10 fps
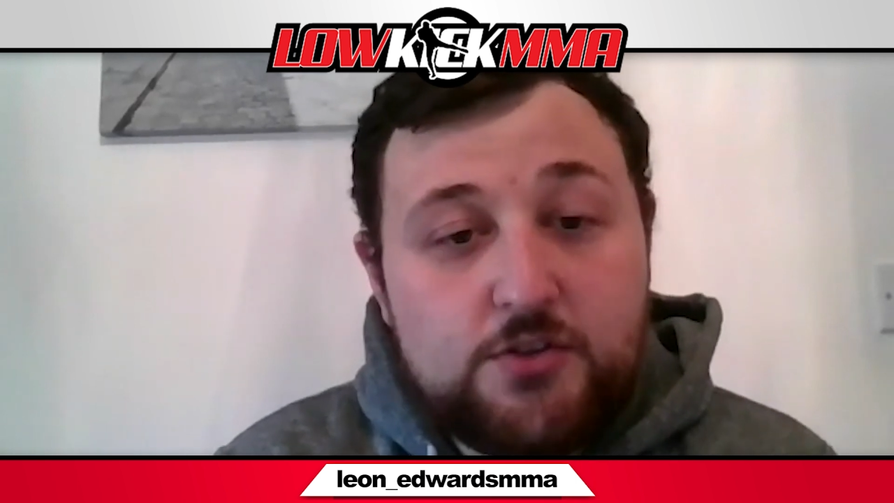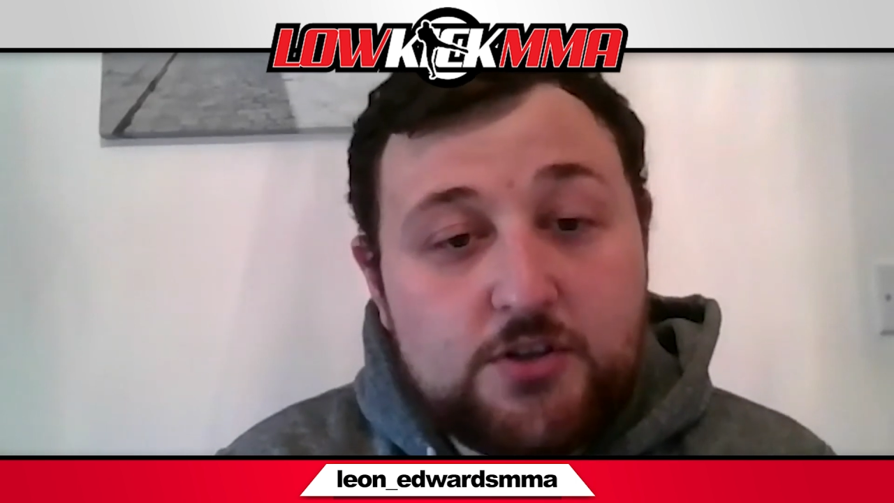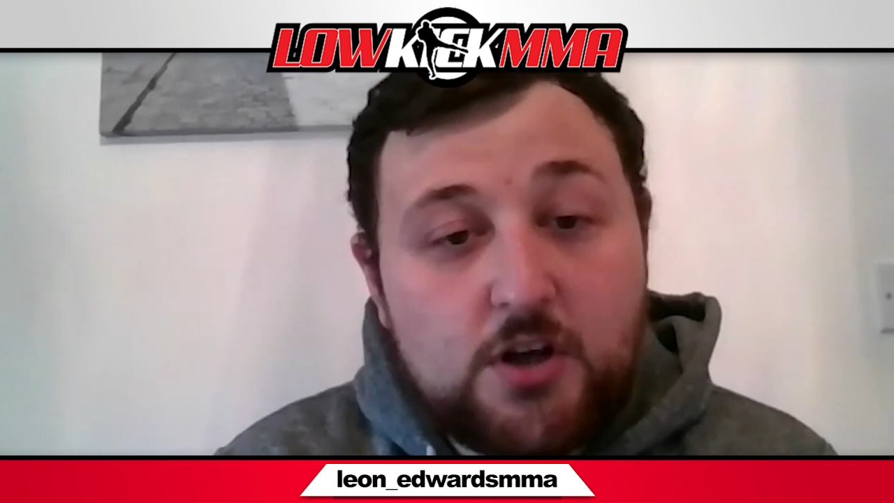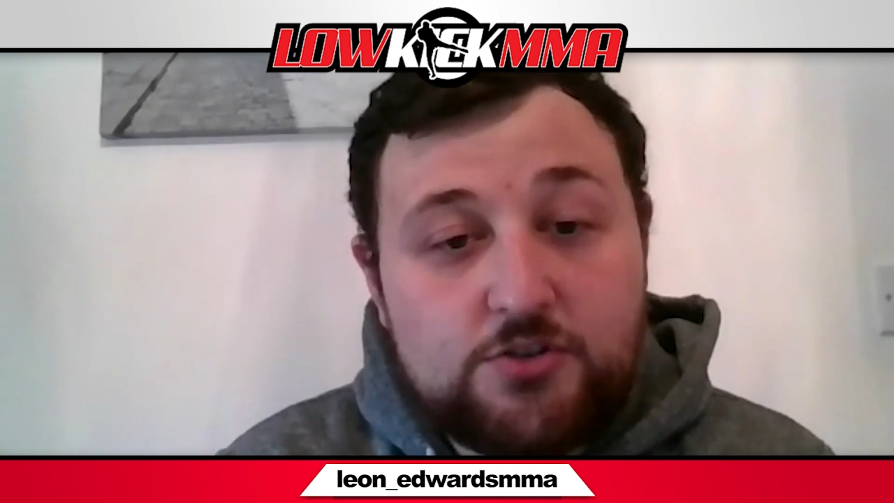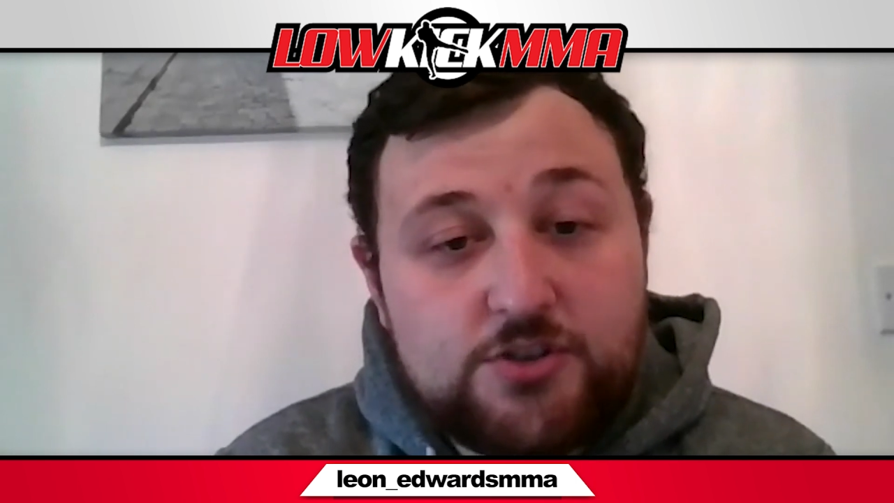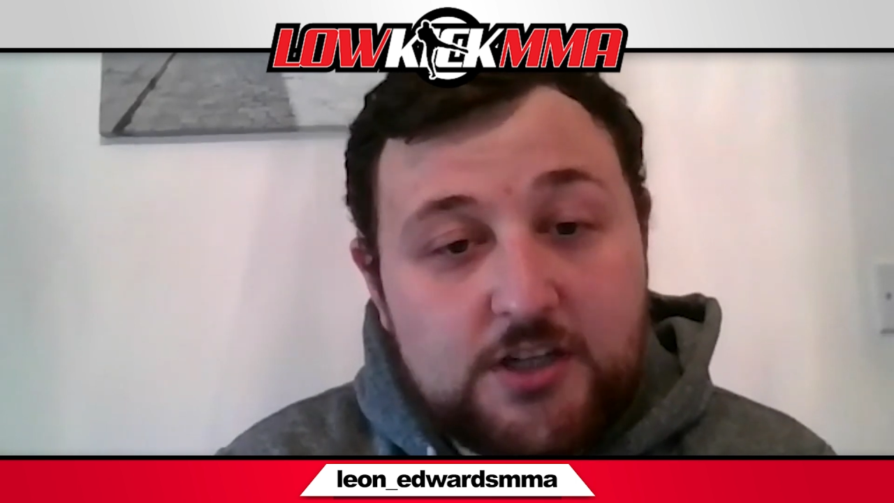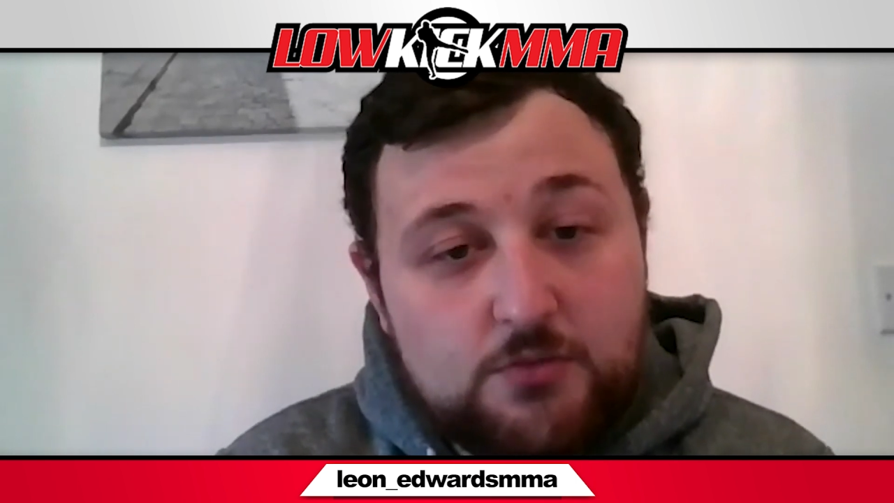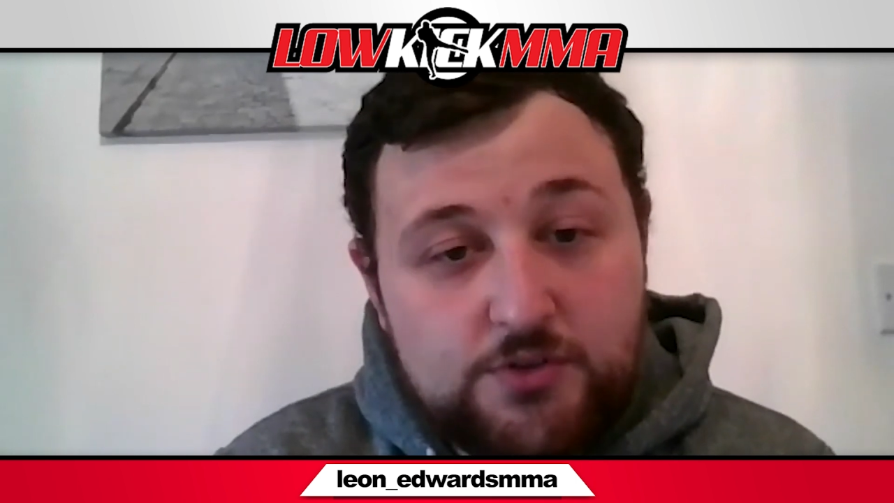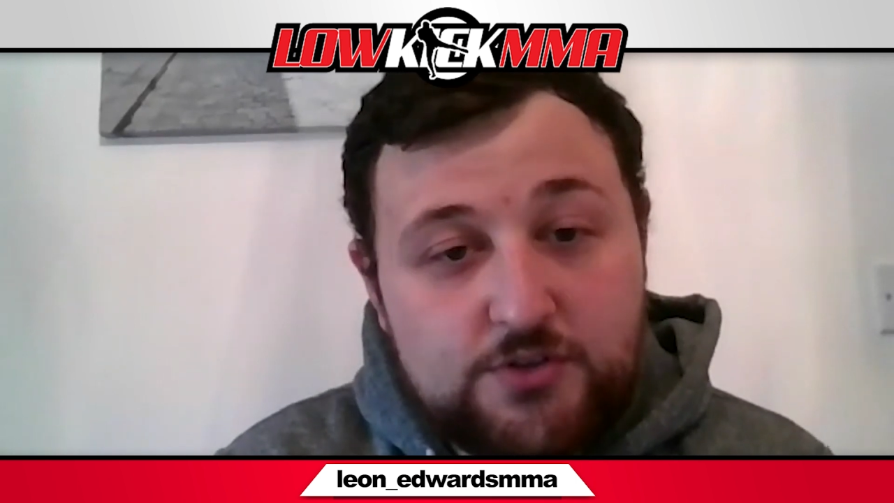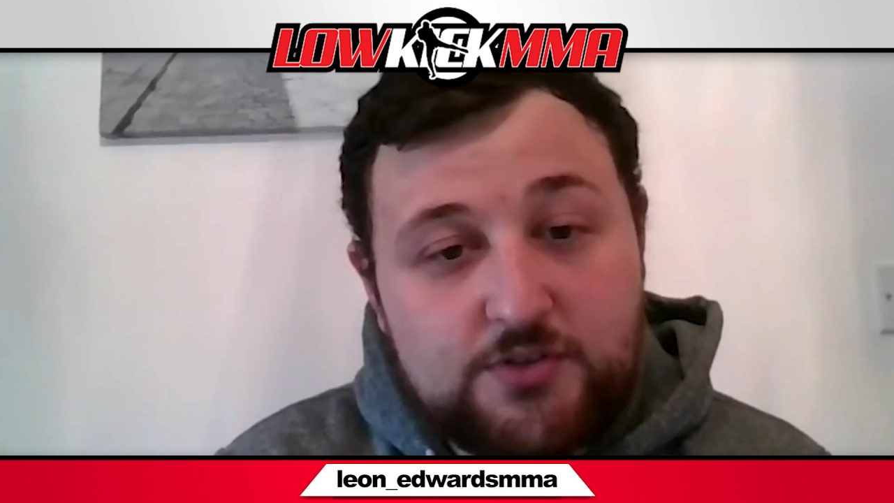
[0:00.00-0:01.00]
to your
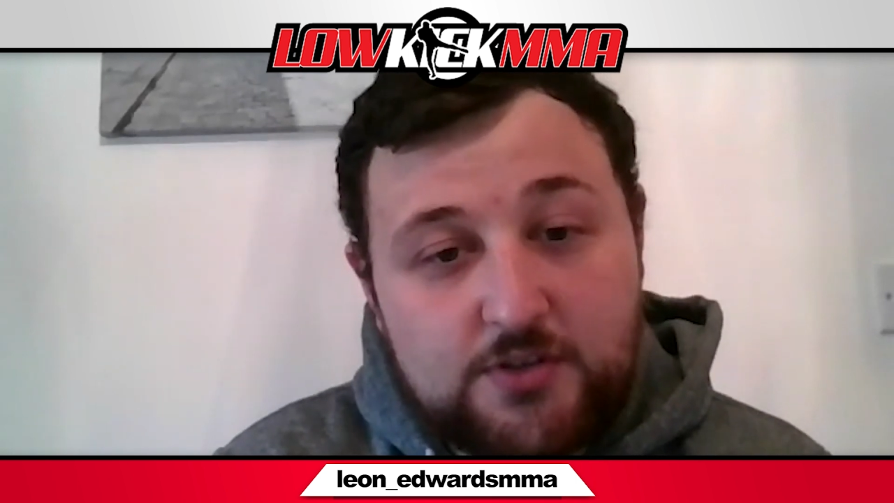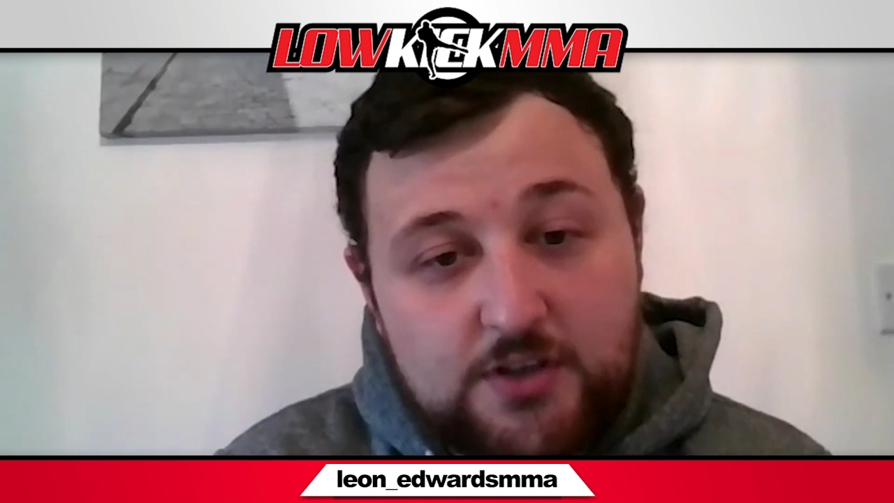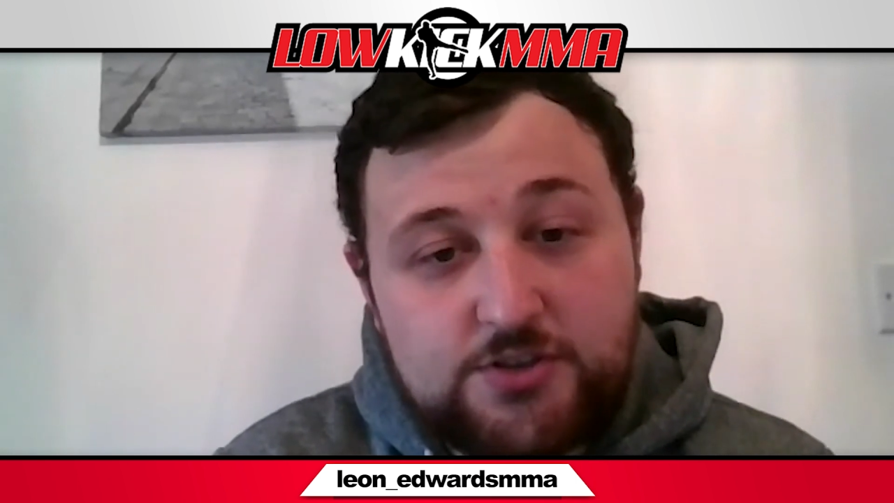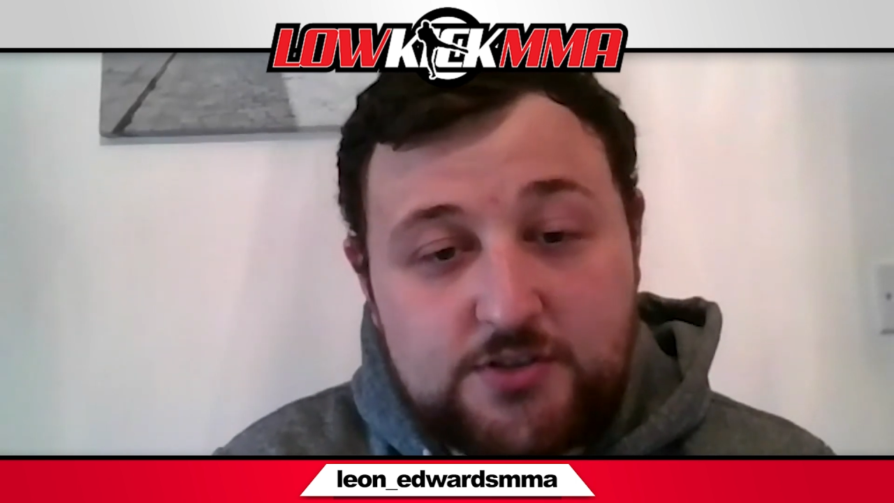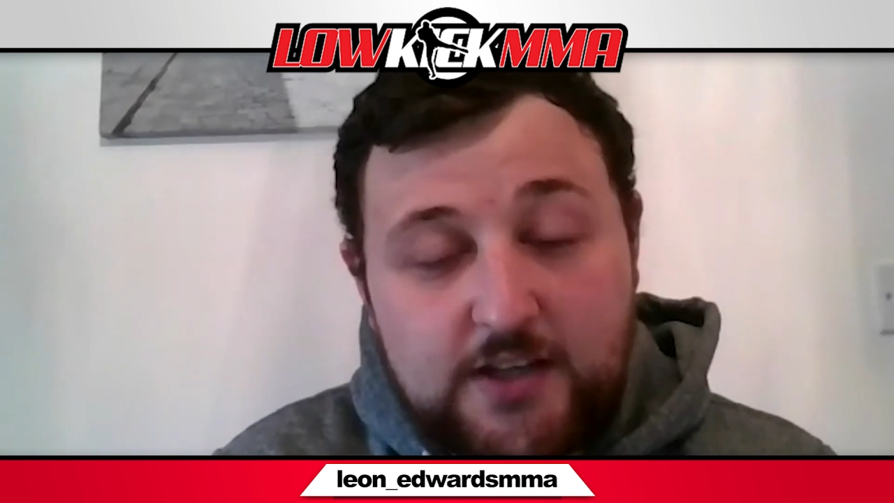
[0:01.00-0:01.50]
contract was a